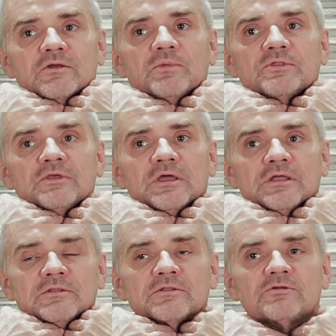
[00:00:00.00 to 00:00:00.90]
but
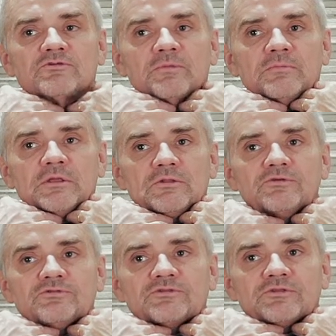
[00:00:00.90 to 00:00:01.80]
then there's maybe
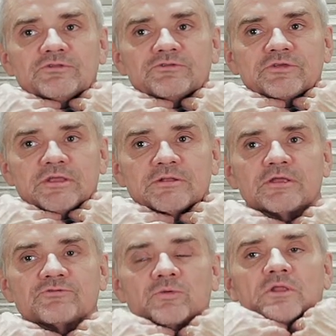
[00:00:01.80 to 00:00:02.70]
looseness in the skin
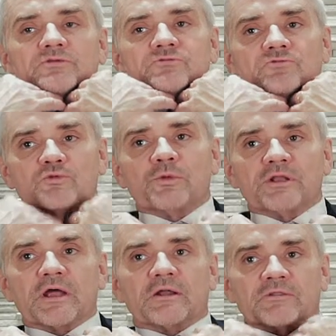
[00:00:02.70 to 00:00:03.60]
as well as drooping
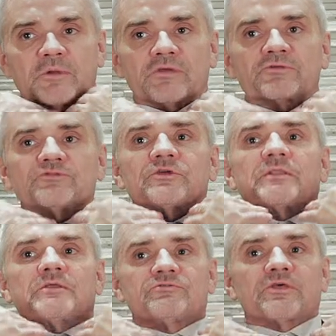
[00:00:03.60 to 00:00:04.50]
down on the muscles and
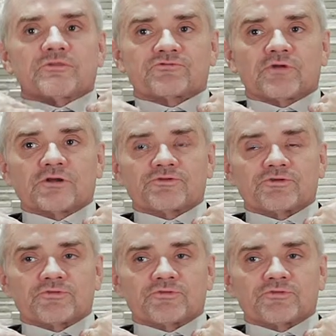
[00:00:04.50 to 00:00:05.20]
those other structures.